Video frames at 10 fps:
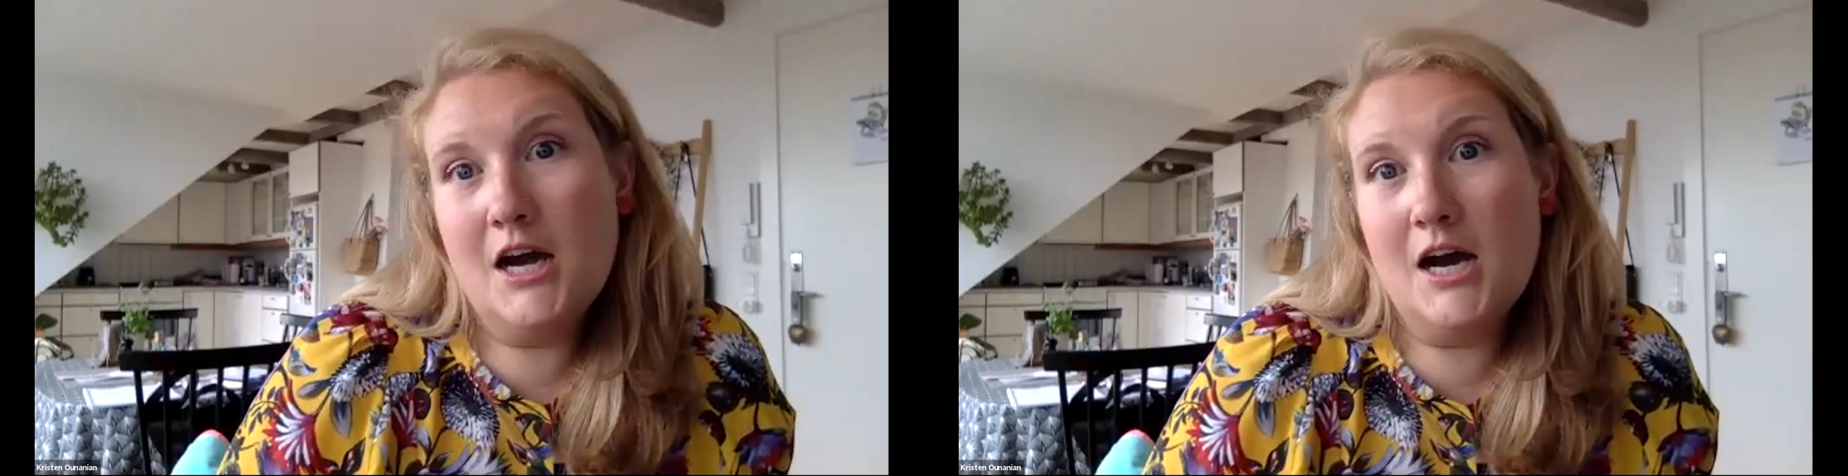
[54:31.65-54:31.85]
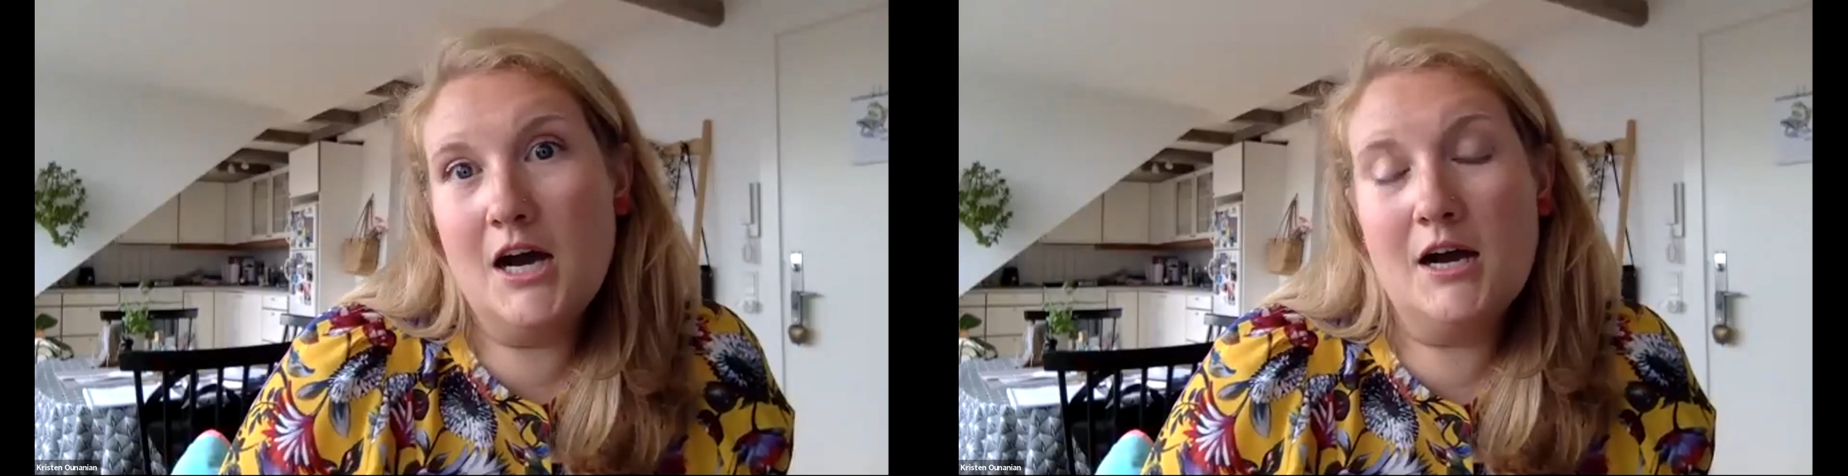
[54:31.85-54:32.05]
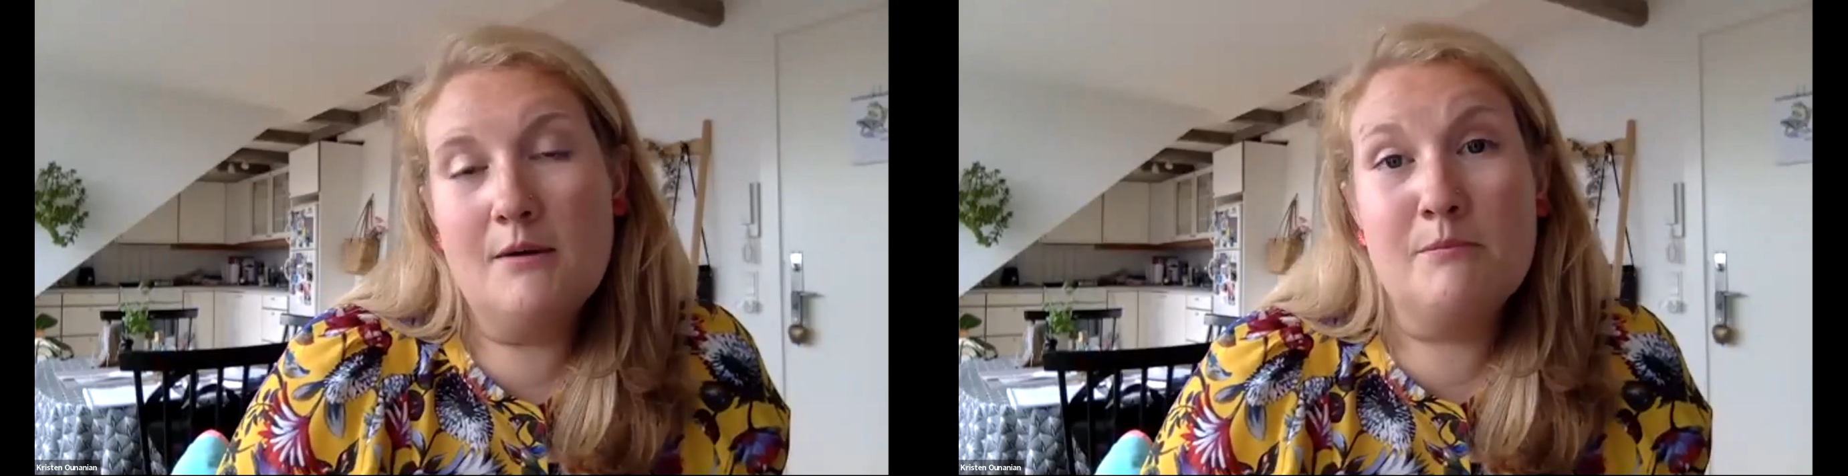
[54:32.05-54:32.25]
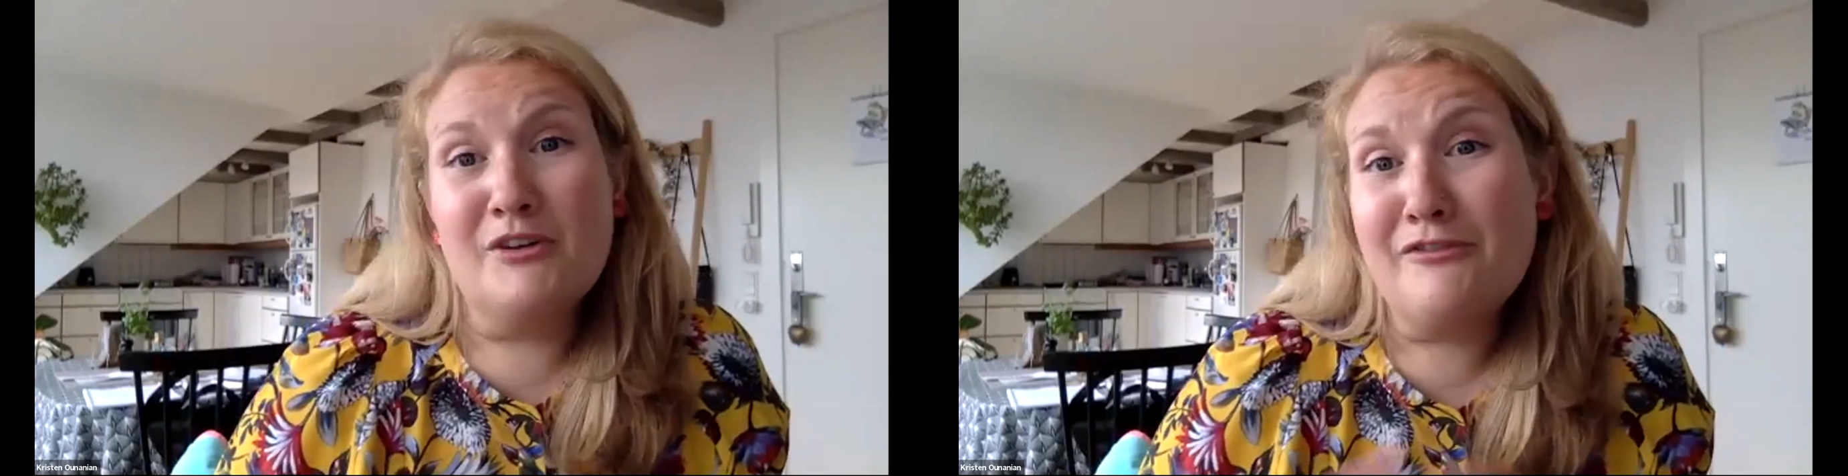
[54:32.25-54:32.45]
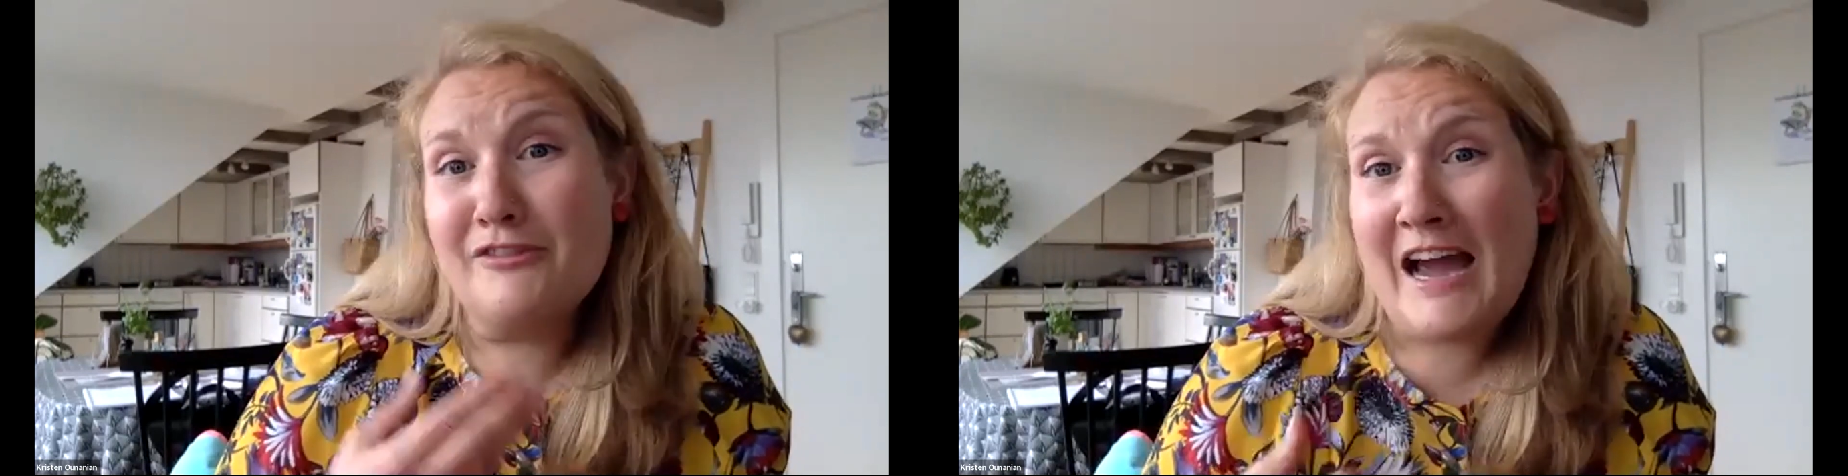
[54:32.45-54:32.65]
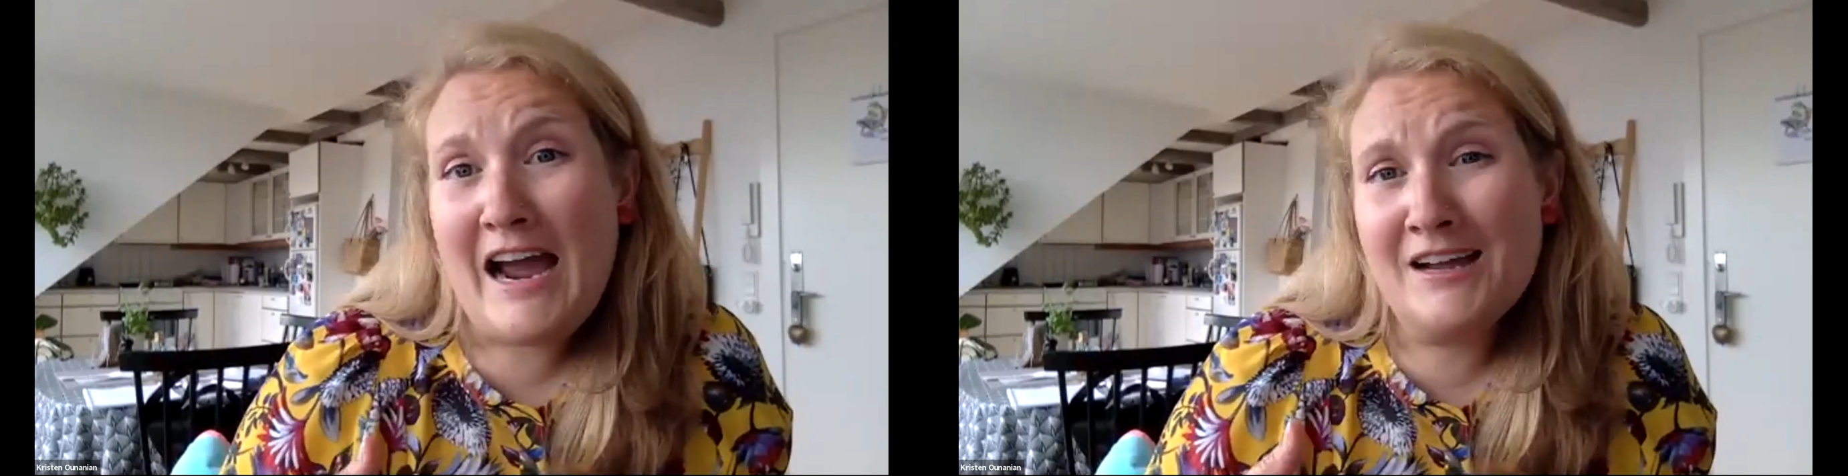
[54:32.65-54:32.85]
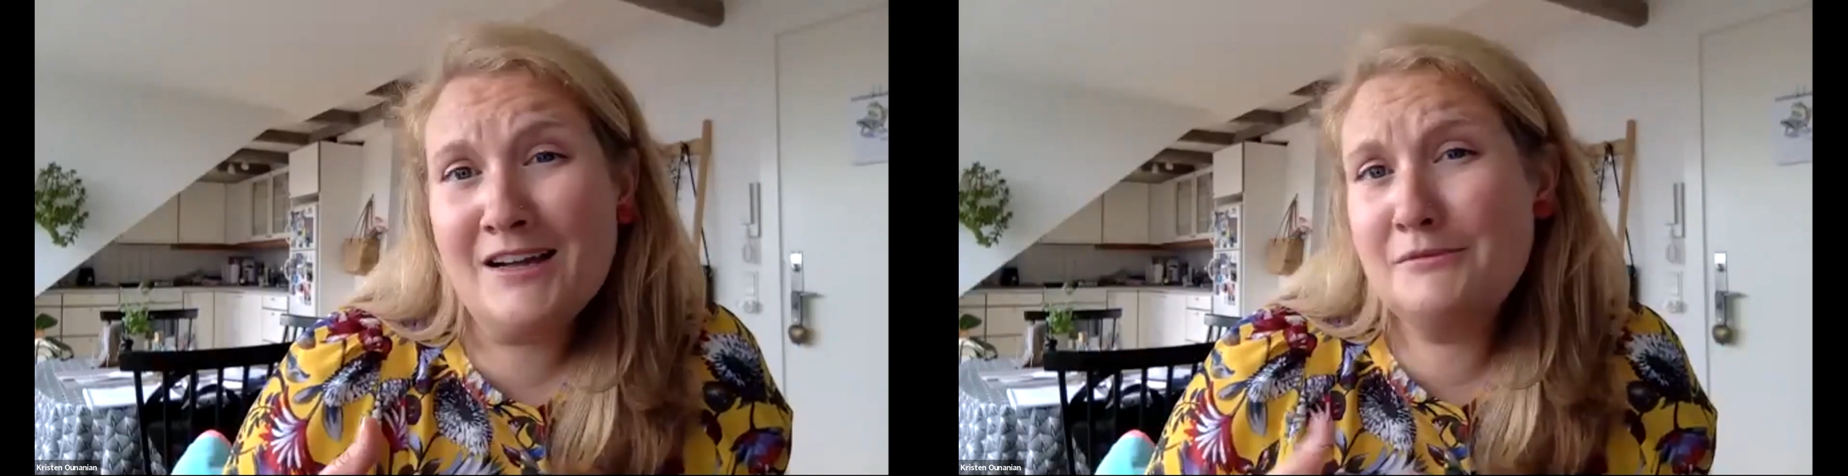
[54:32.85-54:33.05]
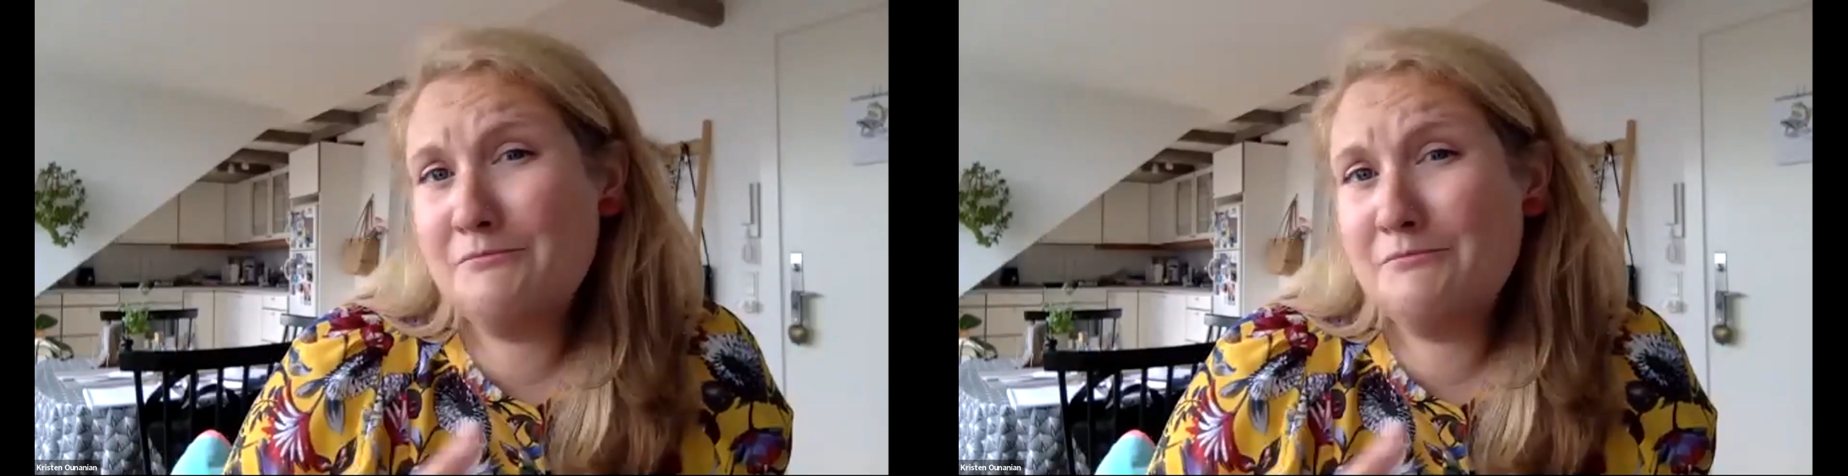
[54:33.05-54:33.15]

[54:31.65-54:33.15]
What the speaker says: the flag